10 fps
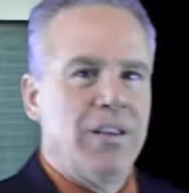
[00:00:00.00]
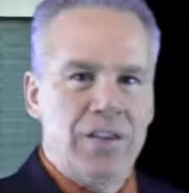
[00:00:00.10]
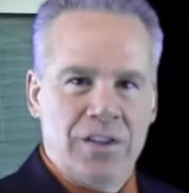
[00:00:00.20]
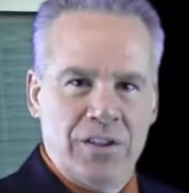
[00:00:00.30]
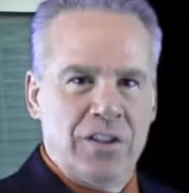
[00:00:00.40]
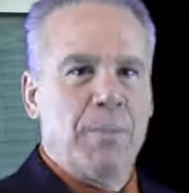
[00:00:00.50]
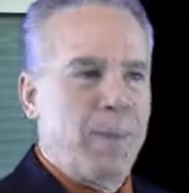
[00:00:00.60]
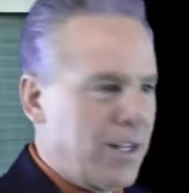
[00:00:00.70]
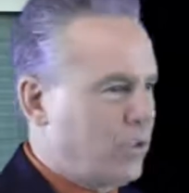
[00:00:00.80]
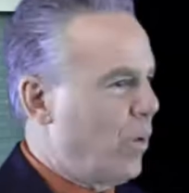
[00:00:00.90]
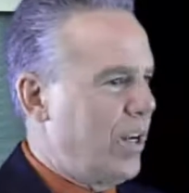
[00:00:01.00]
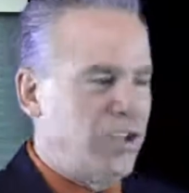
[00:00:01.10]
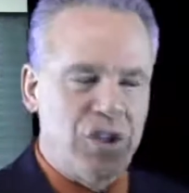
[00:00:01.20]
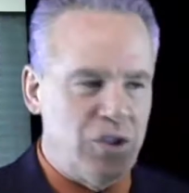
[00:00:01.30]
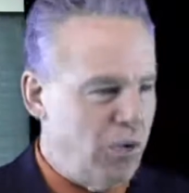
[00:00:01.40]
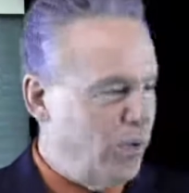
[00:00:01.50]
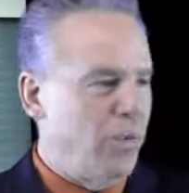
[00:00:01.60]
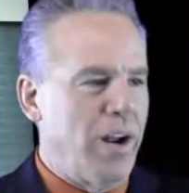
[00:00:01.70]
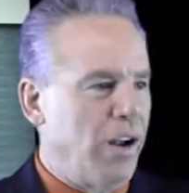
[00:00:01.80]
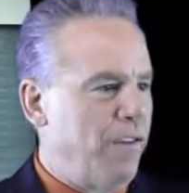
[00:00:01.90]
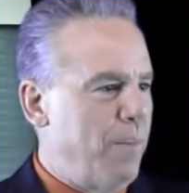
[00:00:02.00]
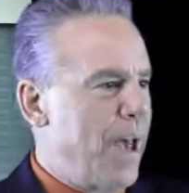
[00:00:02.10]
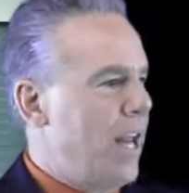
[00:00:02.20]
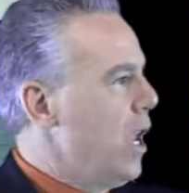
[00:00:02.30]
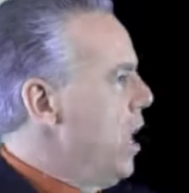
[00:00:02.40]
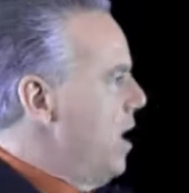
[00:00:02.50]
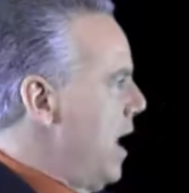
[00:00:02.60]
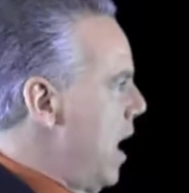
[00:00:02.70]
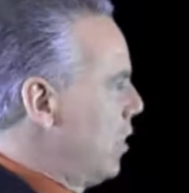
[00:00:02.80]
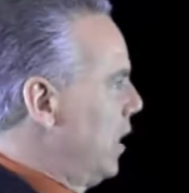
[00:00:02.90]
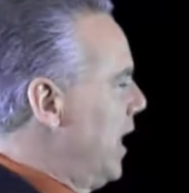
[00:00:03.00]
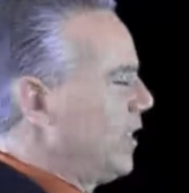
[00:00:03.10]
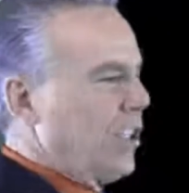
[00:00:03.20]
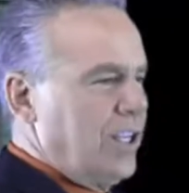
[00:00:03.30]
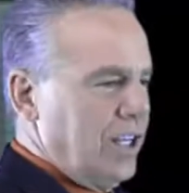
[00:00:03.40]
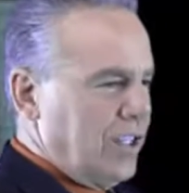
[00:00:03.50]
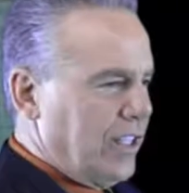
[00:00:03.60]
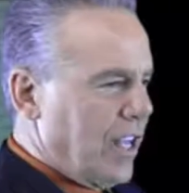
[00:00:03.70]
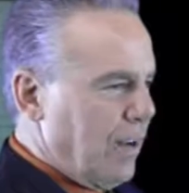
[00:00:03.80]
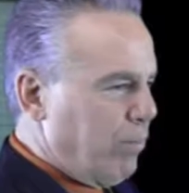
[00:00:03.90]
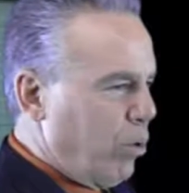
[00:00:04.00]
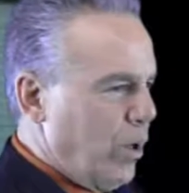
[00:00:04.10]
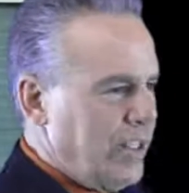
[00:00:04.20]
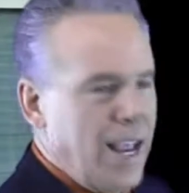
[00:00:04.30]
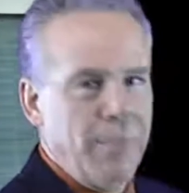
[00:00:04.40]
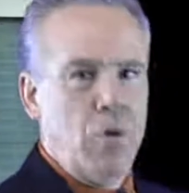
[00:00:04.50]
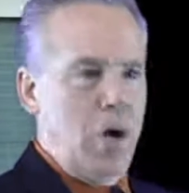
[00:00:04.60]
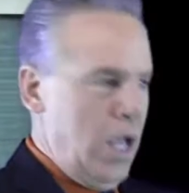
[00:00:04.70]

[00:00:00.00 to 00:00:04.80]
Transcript: this is the best way to just do it right off the bat. Now, collect statistics on employee table,